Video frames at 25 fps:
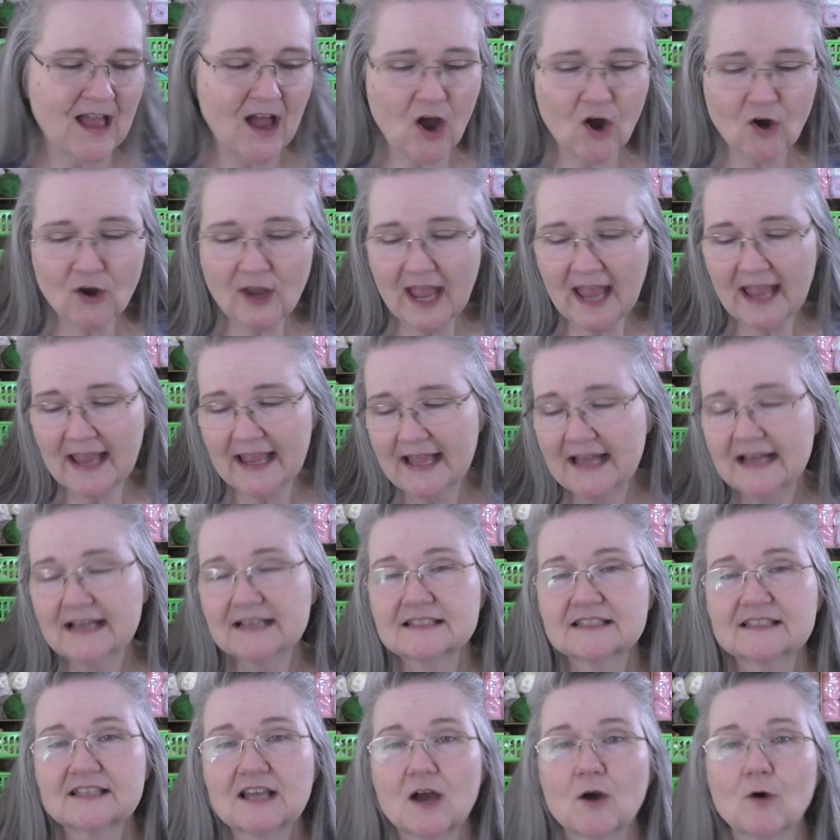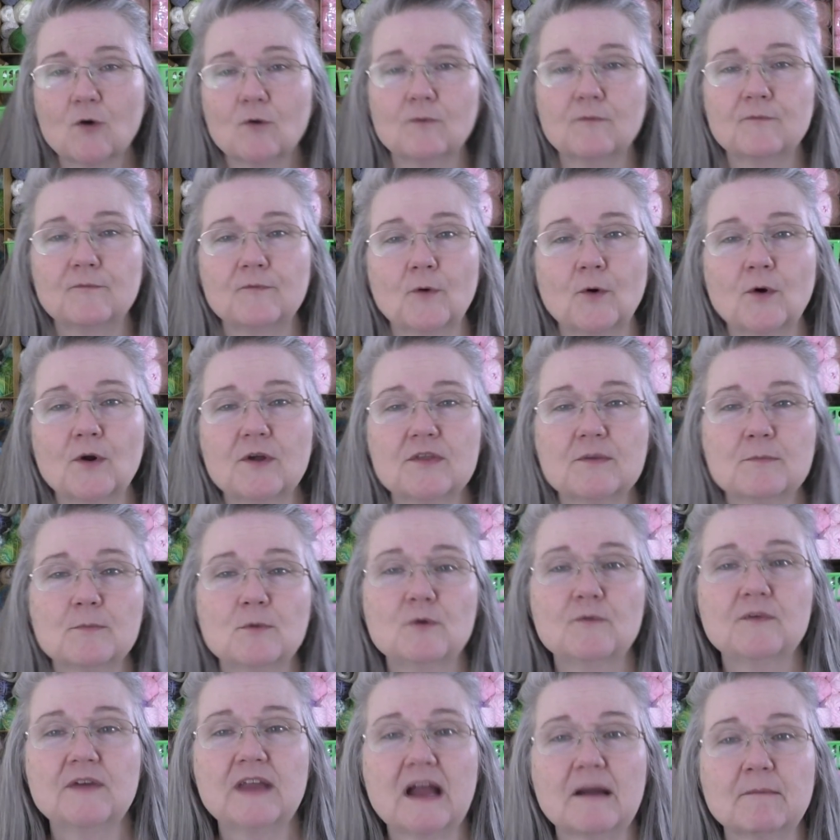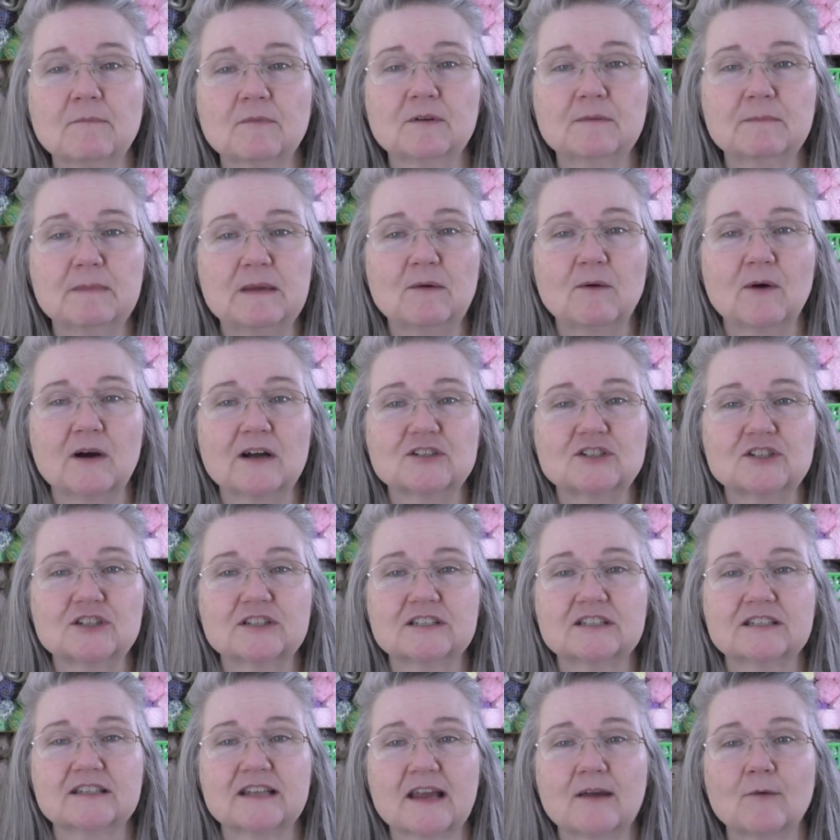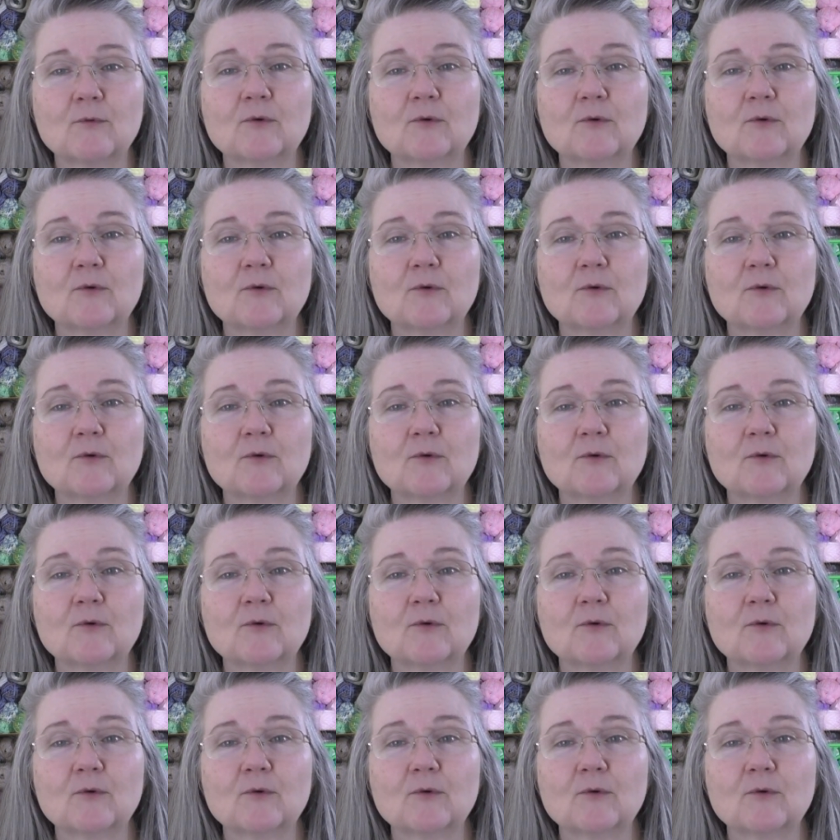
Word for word: Okay, so for the movie I'm going to be watching today,